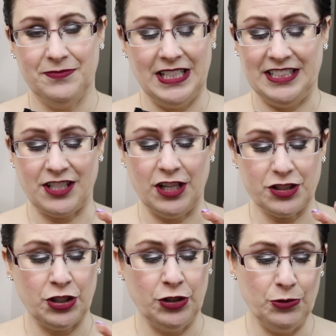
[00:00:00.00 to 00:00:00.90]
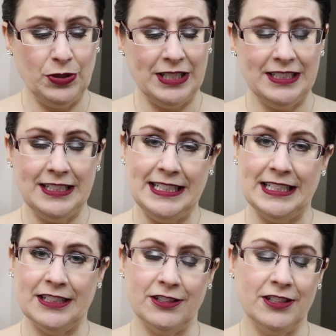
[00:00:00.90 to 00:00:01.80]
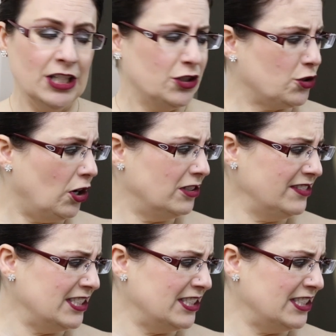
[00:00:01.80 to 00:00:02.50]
It's got 2 in here. So all of